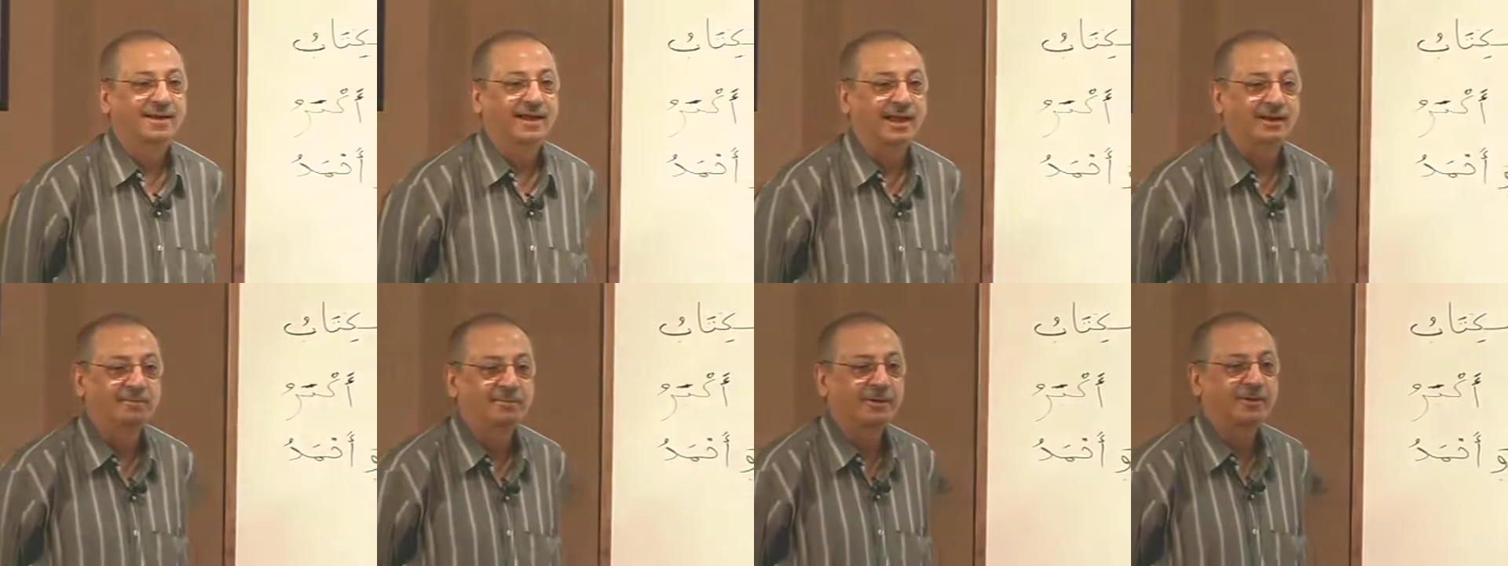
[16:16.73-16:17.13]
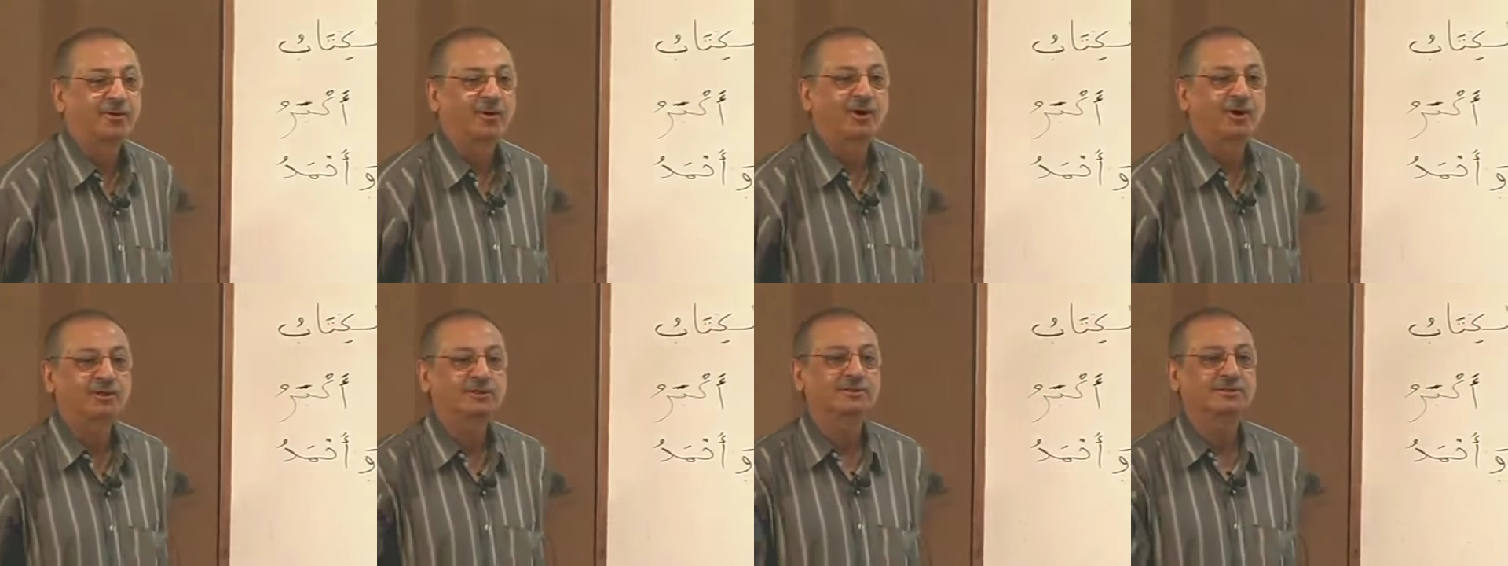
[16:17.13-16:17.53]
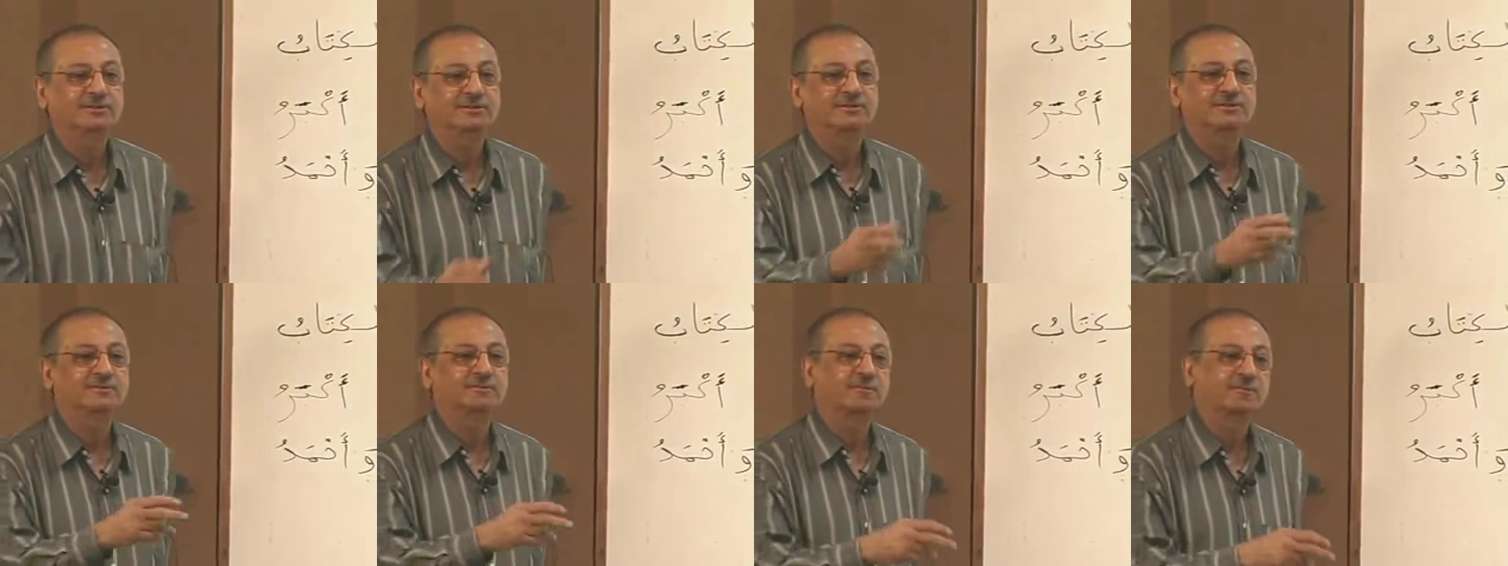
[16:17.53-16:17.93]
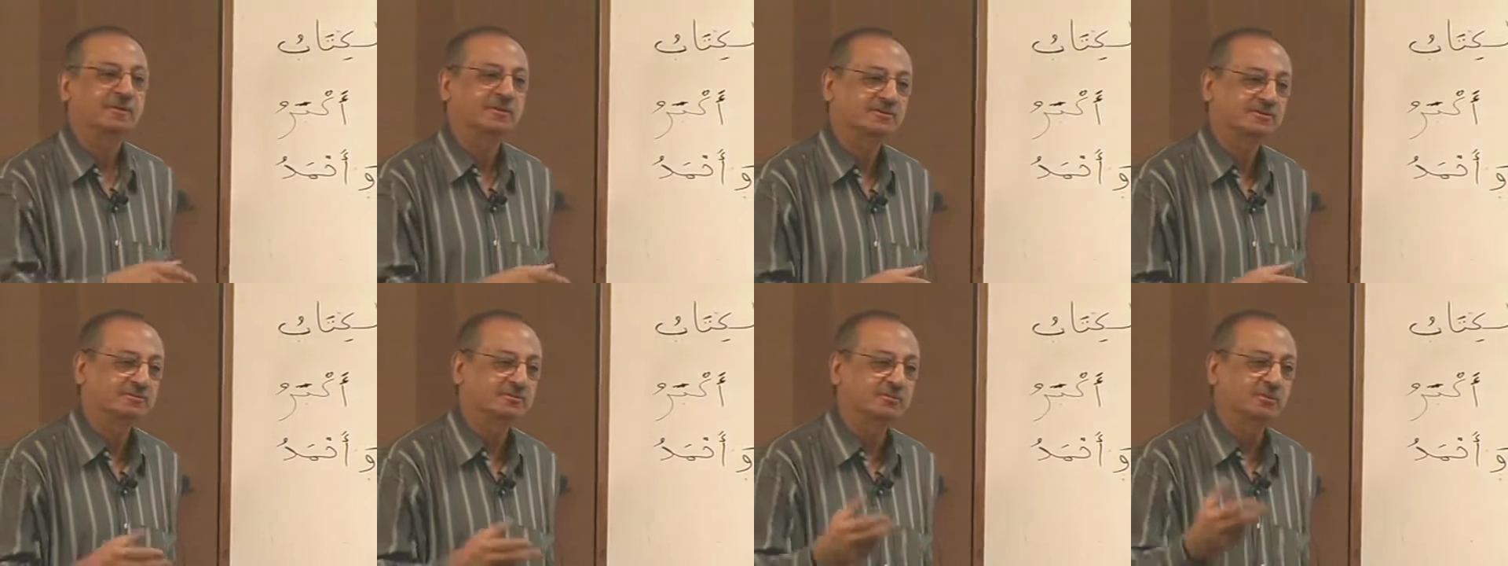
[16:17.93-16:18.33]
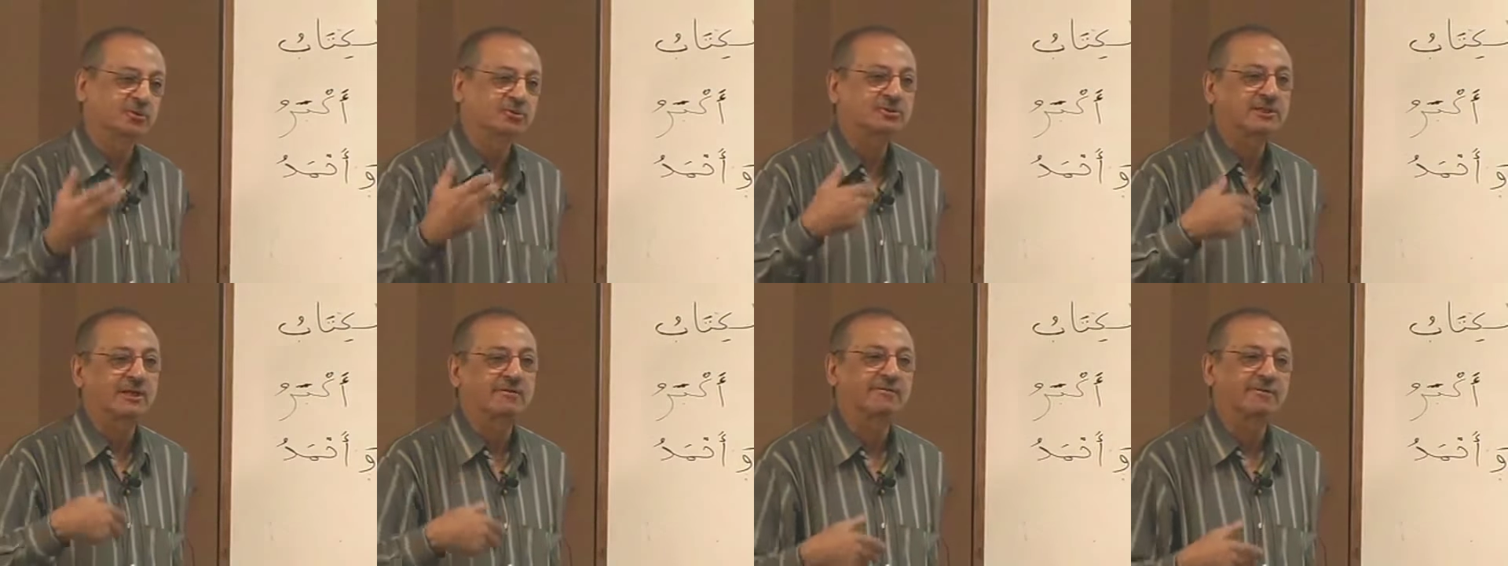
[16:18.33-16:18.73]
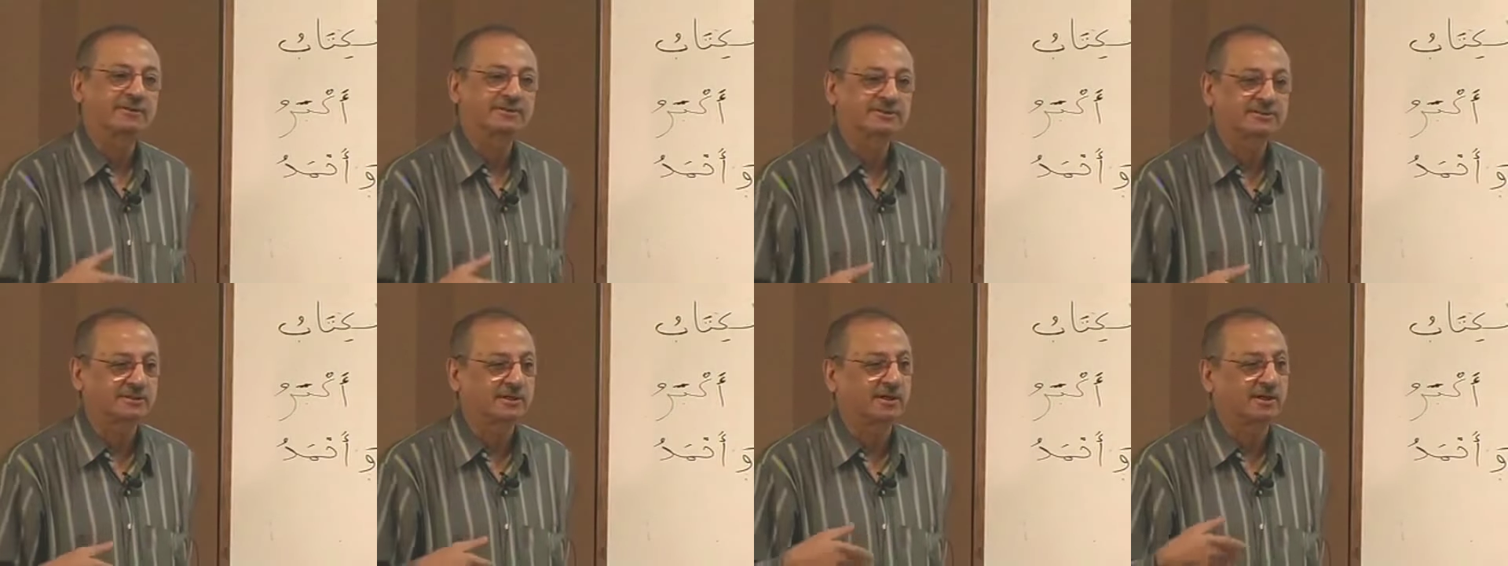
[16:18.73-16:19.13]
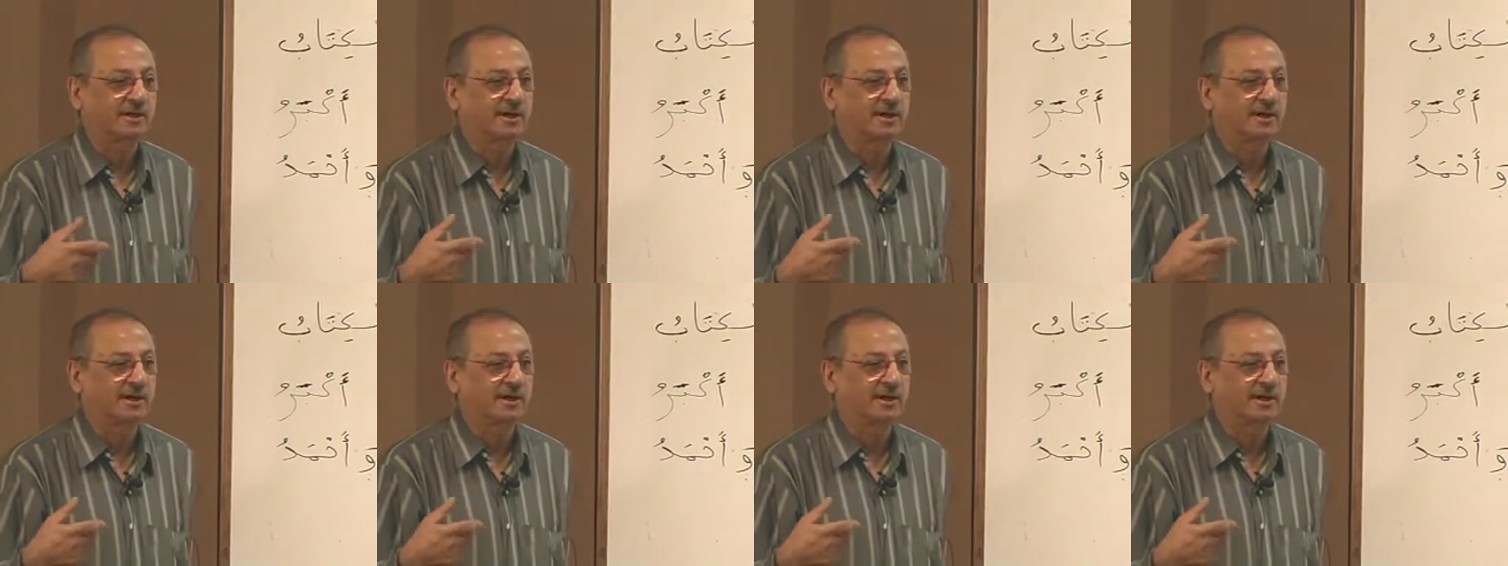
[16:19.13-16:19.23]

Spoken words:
And because most of us